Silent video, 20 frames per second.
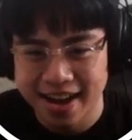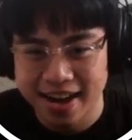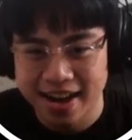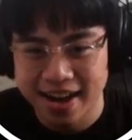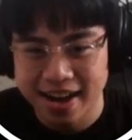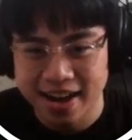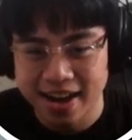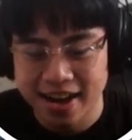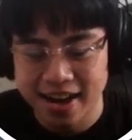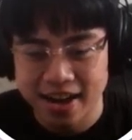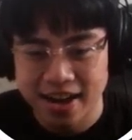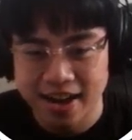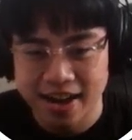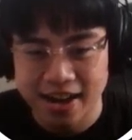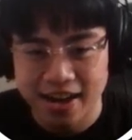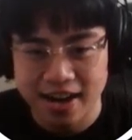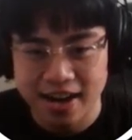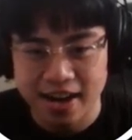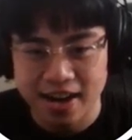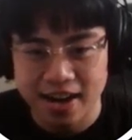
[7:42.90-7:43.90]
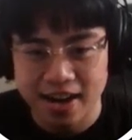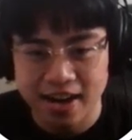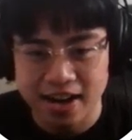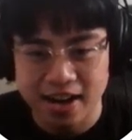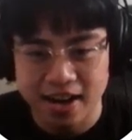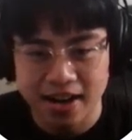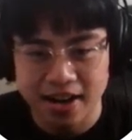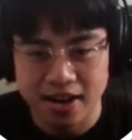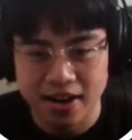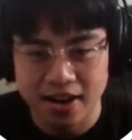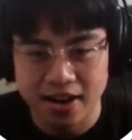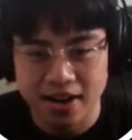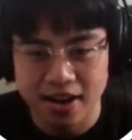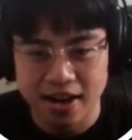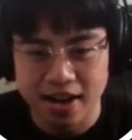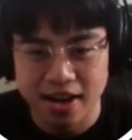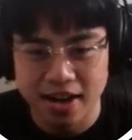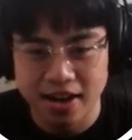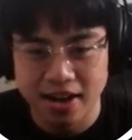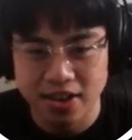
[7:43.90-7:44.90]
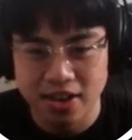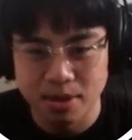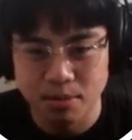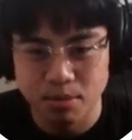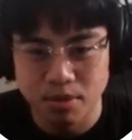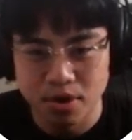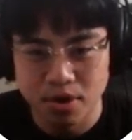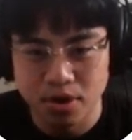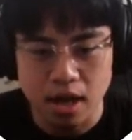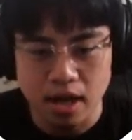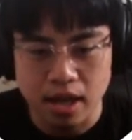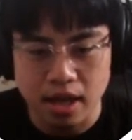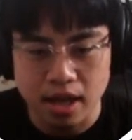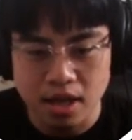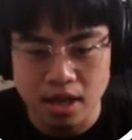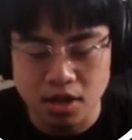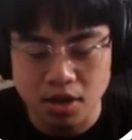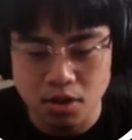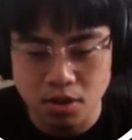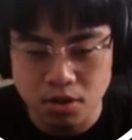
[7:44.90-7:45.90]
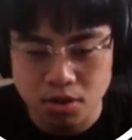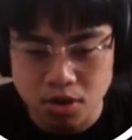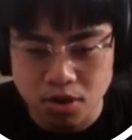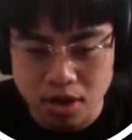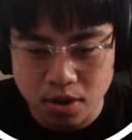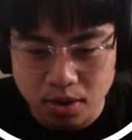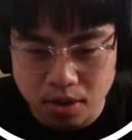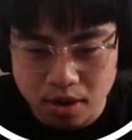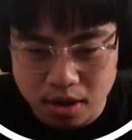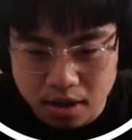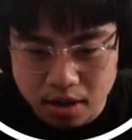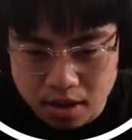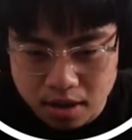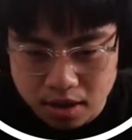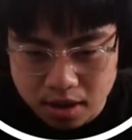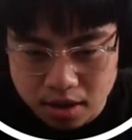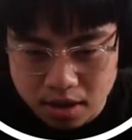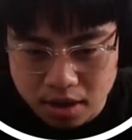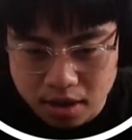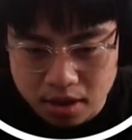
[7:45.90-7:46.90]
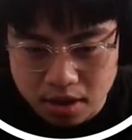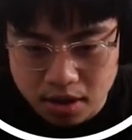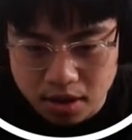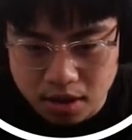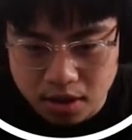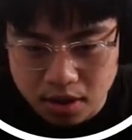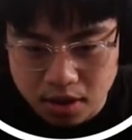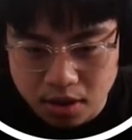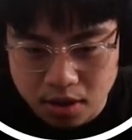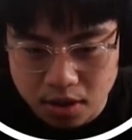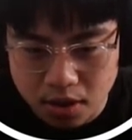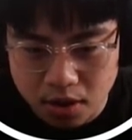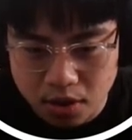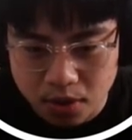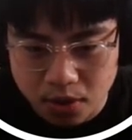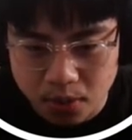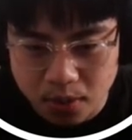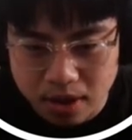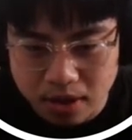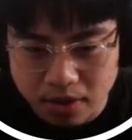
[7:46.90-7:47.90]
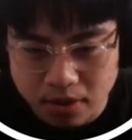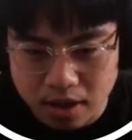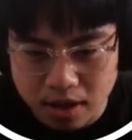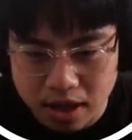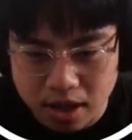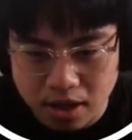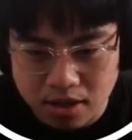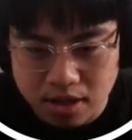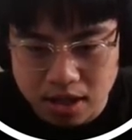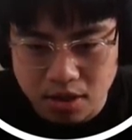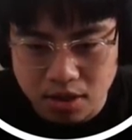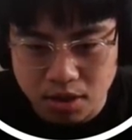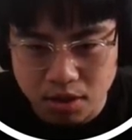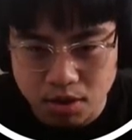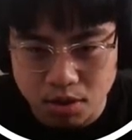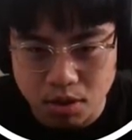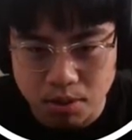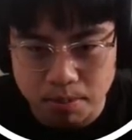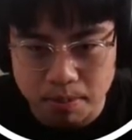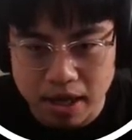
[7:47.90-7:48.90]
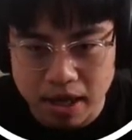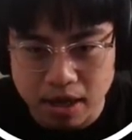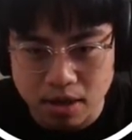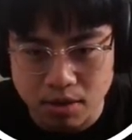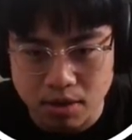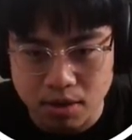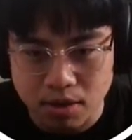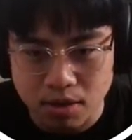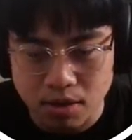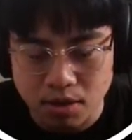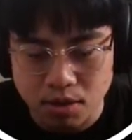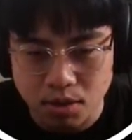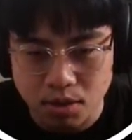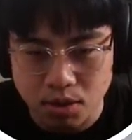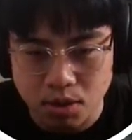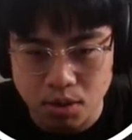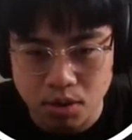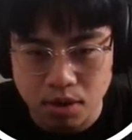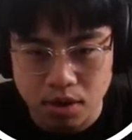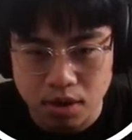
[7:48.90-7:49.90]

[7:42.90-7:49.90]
wall, bro. Oh, no. Oh hell no, bro! I can't go try go around the house and enter through the back door.